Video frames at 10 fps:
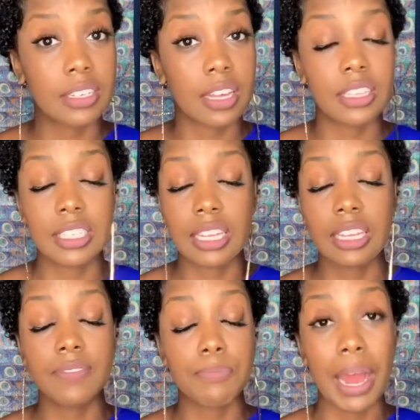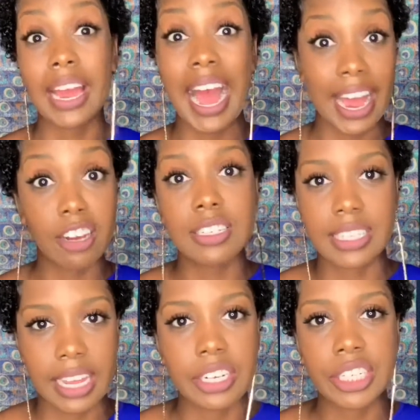to live by a higher
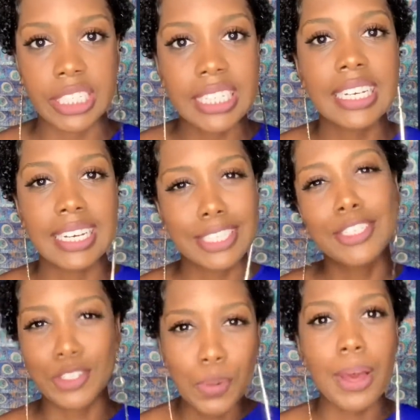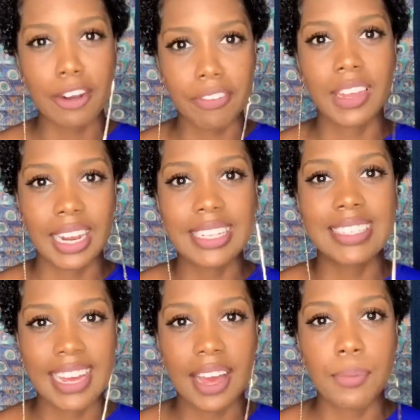standard, to do better for the next
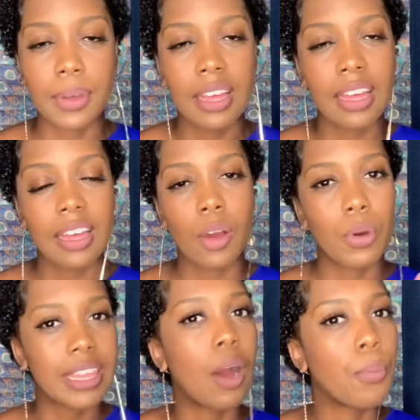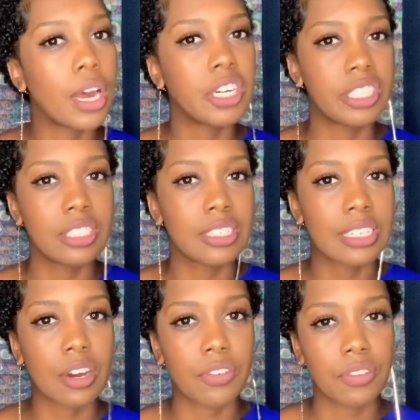time without punishing
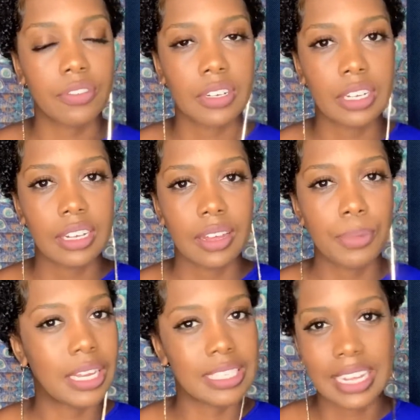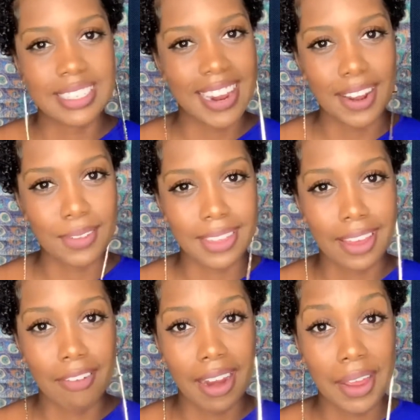yourself, because that's not healthy,
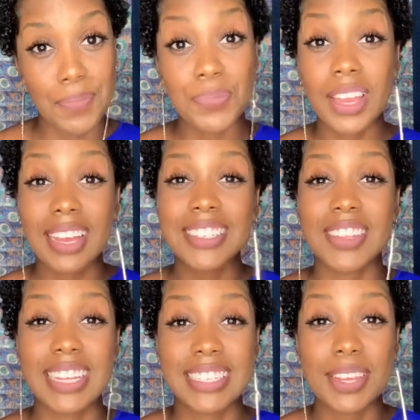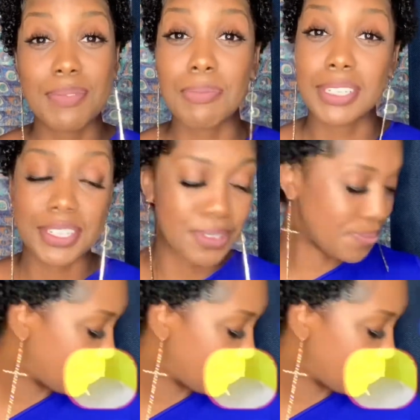all right? So that's tip number 2.